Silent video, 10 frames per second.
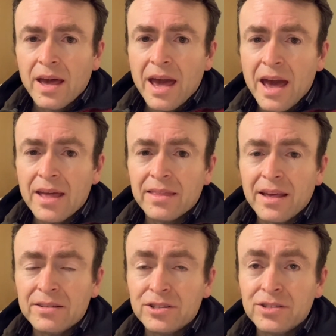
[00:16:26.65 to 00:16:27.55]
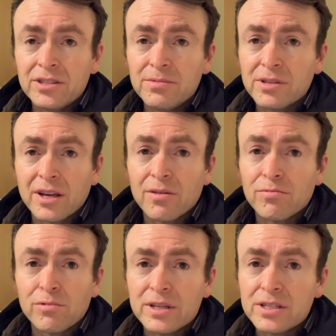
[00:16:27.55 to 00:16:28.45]
And that just seems like a
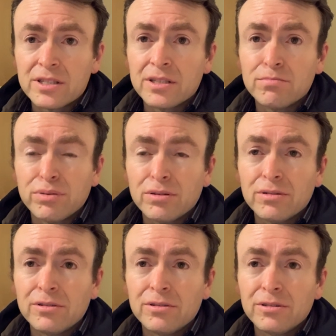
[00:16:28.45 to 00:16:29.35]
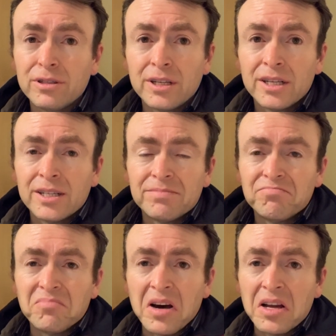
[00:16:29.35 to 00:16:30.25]
reasonable
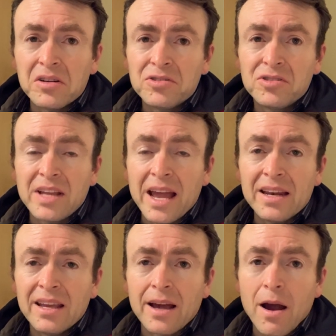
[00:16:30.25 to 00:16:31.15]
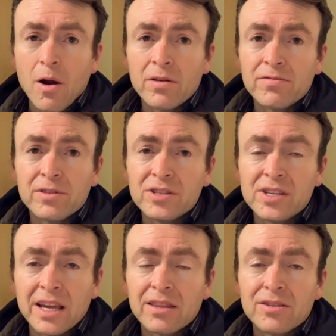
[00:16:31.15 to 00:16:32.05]
understanding, art for the
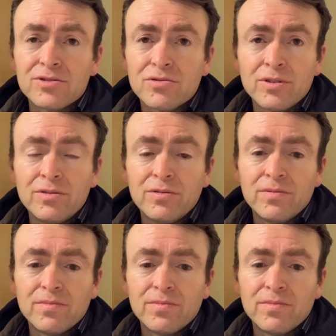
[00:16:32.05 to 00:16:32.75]
sake of the true.